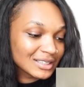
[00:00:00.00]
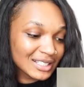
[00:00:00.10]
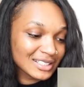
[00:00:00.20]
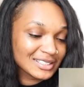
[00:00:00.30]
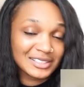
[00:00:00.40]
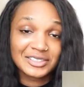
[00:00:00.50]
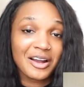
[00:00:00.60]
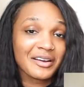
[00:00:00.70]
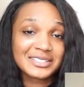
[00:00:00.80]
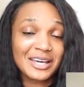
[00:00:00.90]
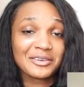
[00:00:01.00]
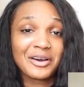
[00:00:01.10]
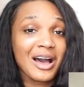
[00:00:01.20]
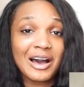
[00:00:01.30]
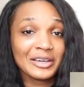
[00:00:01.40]
And this guitarist, I don't
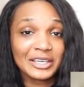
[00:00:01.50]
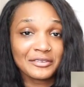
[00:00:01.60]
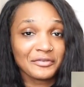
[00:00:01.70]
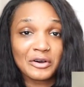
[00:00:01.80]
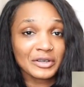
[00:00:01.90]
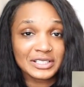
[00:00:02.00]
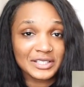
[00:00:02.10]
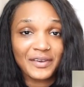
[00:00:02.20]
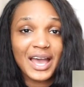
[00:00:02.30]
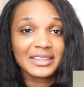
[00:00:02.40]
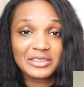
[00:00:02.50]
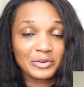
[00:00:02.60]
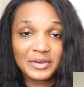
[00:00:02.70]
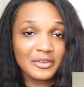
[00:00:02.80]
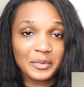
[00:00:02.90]
know how he can focus. If I had the
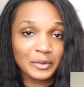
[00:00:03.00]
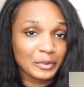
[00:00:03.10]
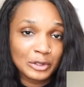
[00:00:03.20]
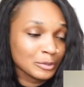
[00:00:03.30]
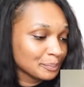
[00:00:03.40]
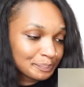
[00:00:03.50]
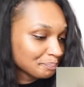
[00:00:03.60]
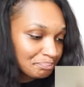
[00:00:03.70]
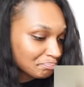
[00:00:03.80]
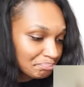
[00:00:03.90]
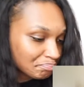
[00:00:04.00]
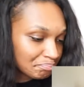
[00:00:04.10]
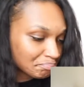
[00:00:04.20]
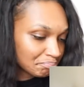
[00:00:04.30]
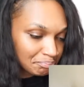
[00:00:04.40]
three of them in a the room,
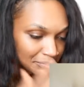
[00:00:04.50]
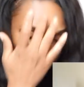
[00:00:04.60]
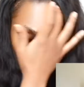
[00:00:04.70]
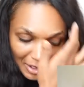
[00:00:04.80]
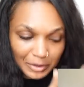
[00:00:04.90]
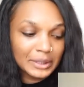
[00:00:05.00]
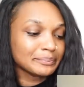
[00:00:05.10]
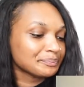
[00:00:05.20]
can't do it.